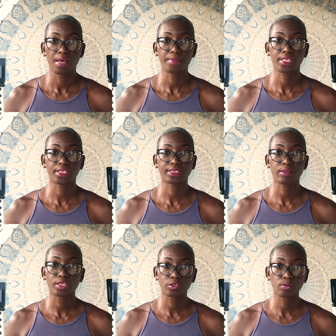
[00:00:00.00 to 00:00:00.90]
because I
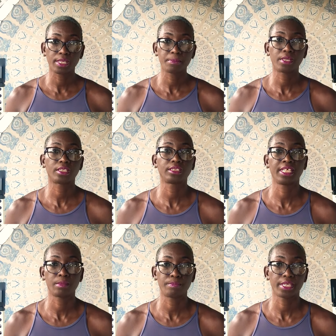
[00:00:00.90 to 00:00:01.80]
want to do my part to
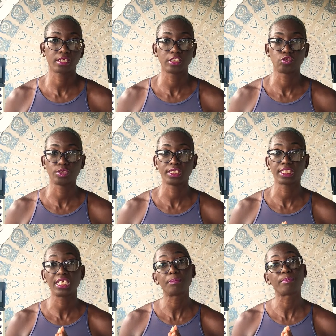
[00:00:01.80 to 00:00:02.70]
help my country and to
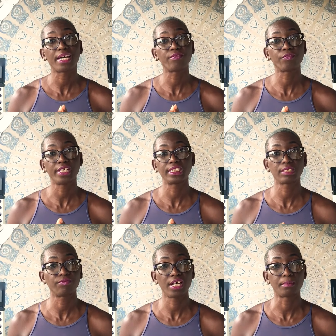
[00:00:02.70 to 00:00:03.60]
keep my friends
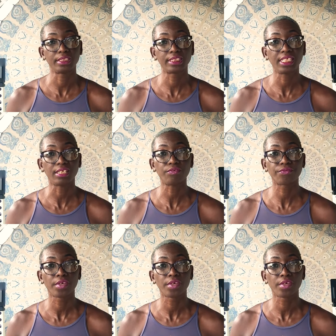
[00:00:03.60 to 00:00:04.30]
and family safe.